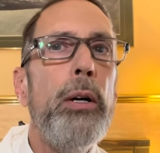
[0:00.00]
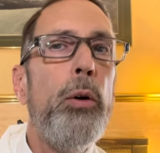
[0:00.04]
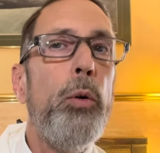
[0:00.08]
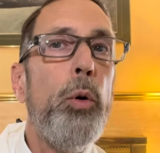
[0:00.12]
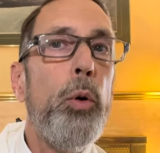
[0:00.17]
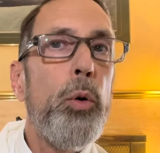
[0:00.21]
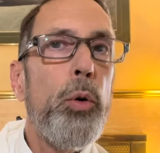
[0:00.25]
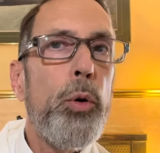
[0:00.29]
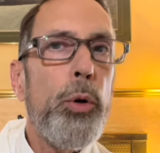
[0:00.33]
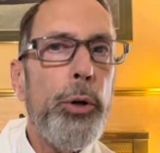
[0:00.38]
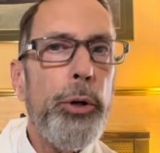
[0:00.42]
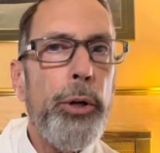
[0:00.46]

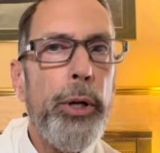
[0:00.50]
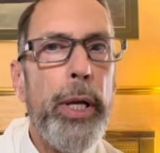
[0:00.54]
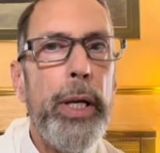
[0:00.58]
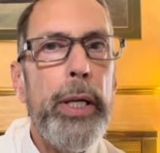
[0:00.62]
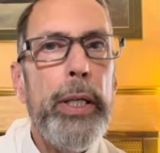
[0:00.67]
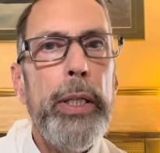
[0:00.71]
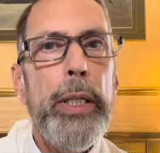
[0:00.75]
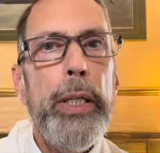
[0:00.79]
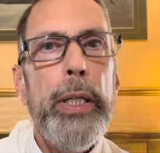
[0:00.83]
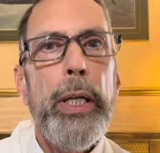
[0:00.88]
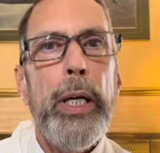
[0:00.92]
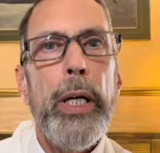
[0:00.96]
or
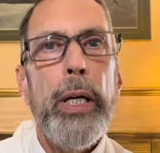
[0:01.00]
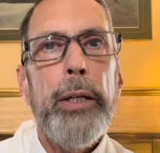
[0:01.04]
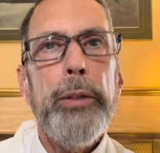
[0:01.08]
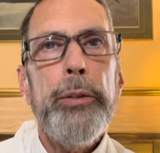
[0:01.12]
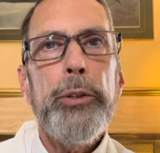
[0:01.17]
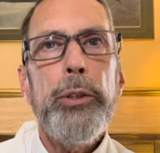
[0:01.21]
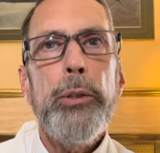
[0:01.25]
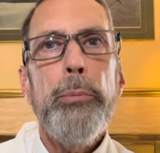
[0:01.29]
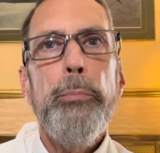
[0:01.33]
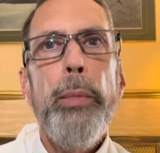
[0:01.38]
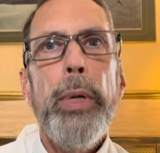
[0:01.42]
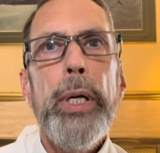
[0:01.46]
any
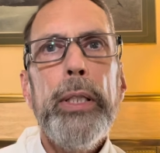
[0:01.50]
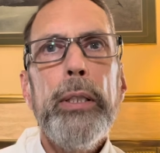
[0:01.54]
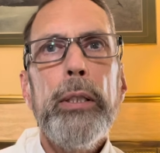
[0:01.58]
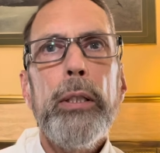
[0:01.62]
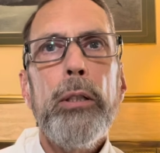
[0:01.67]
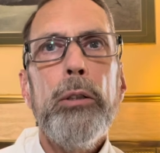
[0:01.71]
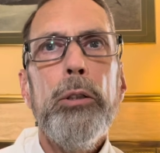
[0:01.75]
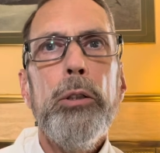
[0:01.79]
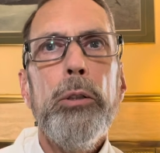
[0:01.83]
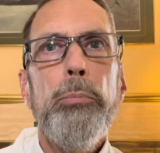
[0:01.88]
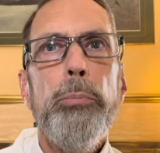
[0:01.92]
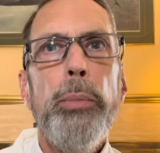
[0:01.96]
other
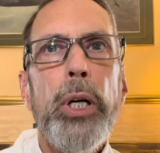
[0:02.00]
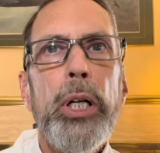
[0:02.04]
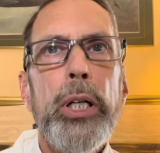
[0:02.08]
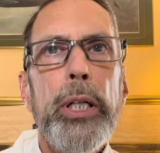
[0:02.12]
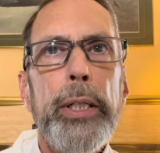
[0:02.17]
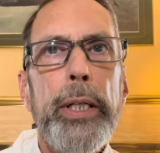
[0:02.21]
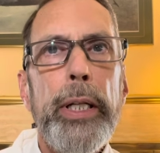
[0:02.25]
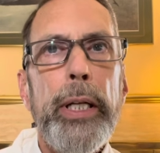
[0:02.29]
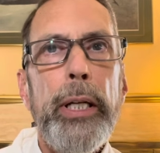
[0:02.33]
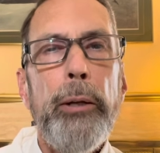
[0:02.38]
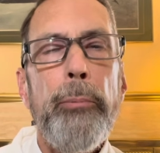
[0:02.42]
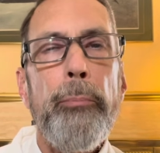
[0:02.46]
medical
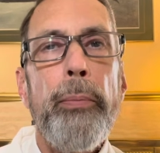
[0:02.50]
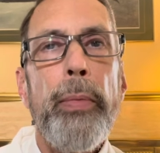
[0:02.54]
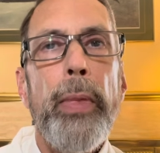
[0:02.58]
body.